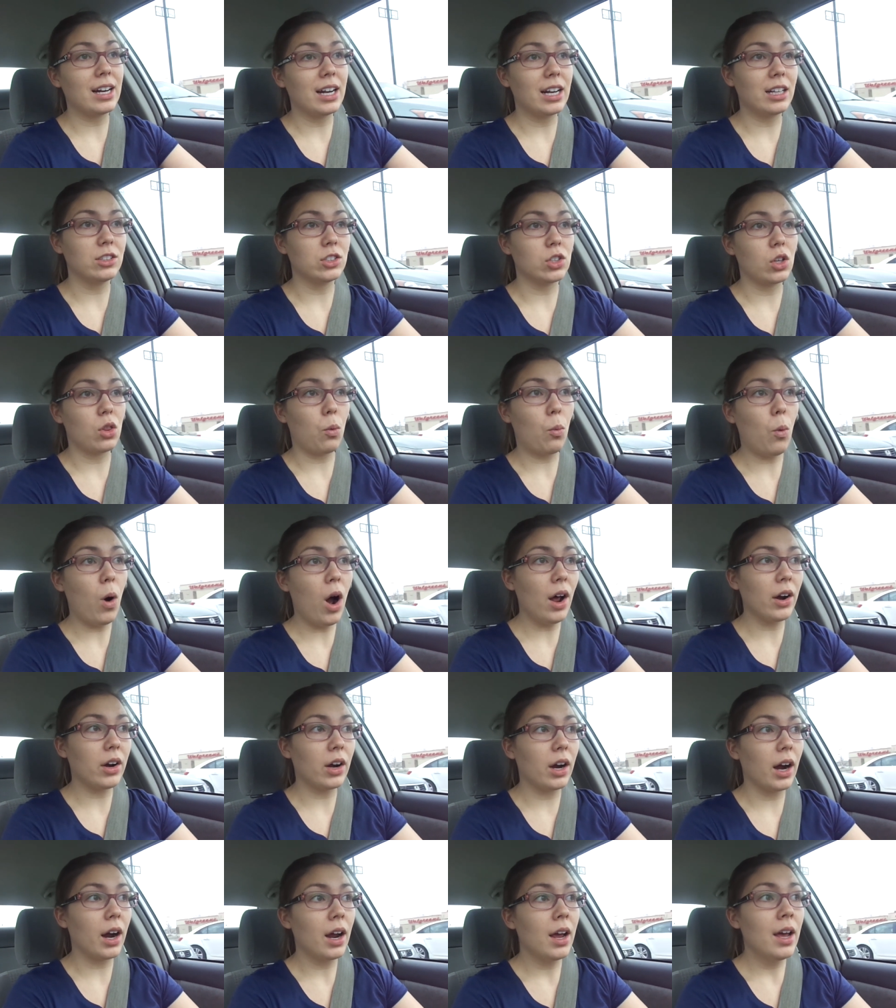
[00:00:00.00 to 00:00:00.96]
it into the
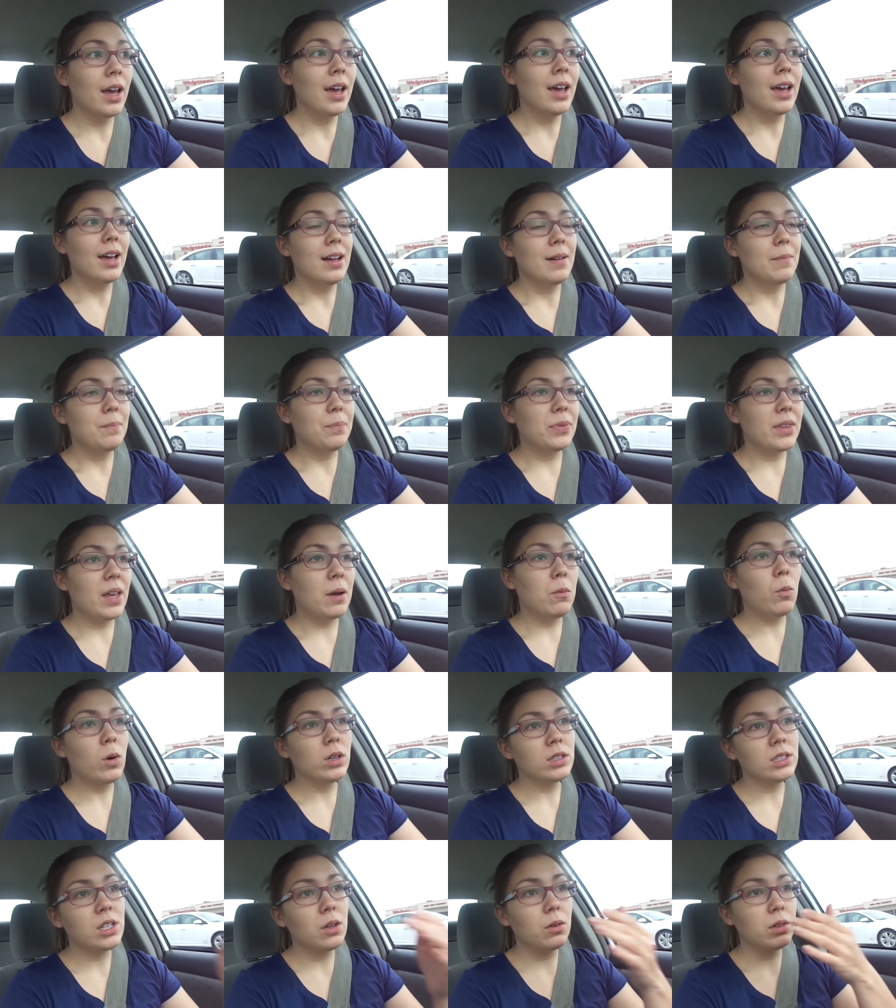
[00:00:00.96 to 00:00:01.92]
water. And then
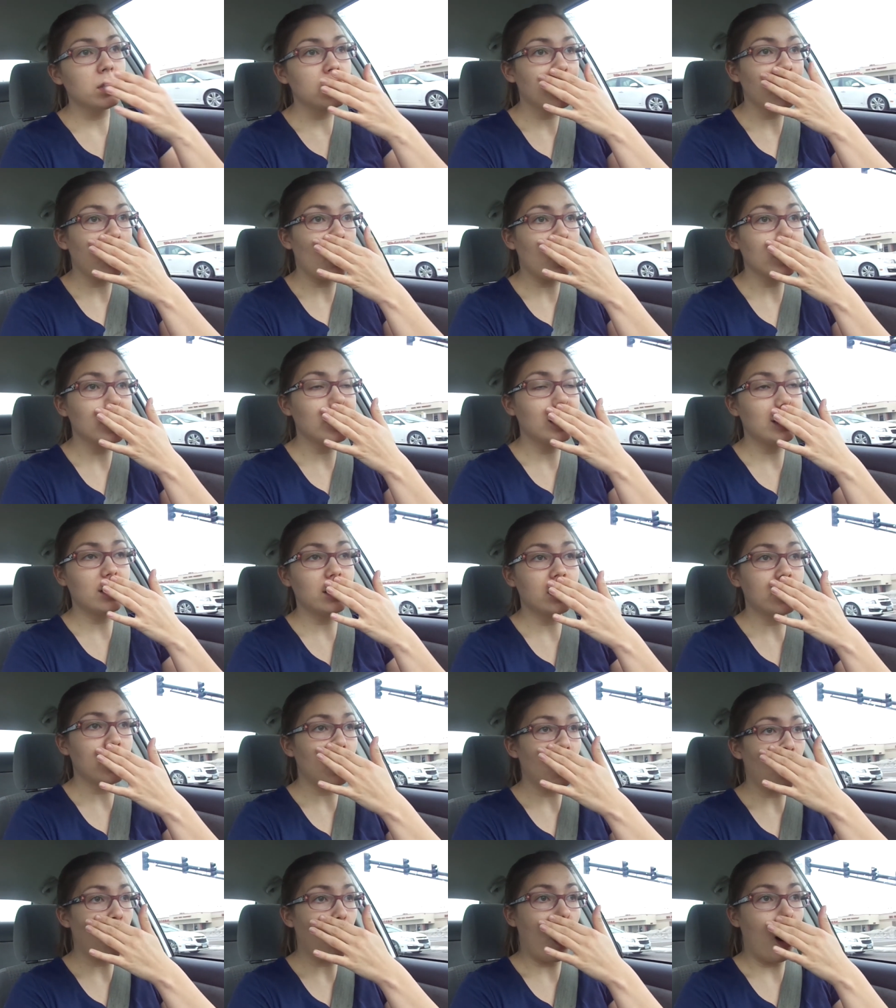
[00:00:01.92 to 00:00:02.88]
once it was forced
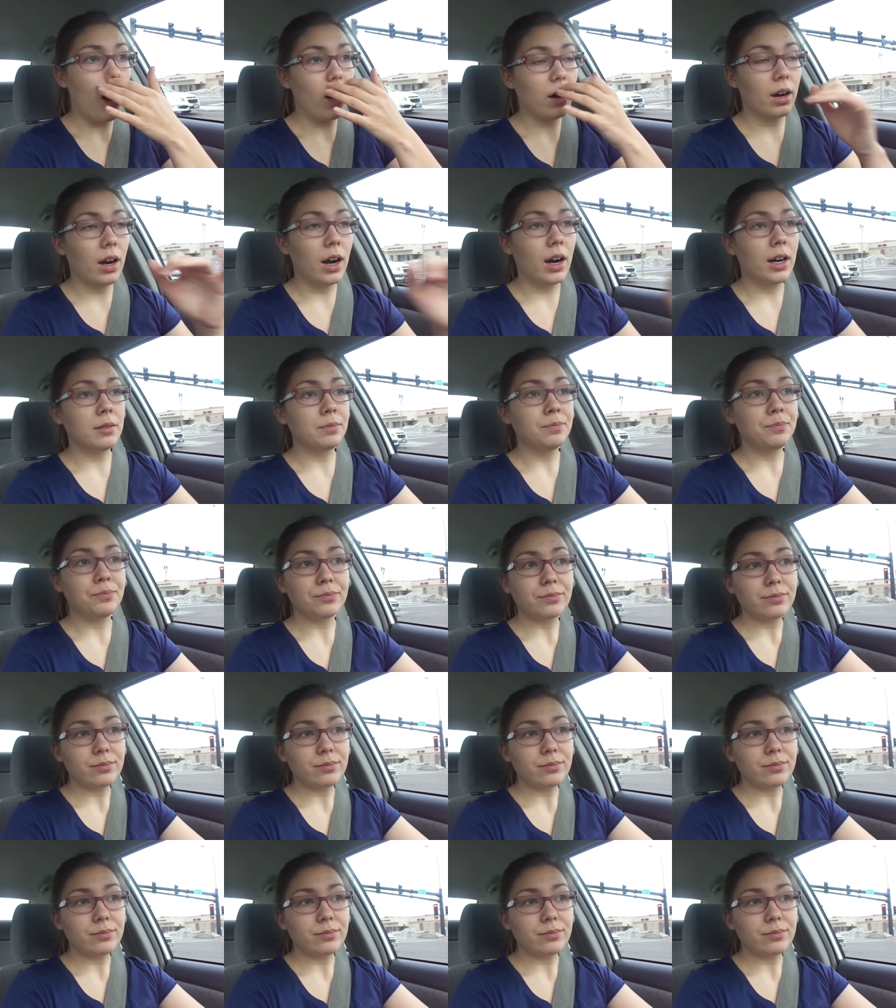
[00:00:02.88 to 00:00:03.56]
into the water,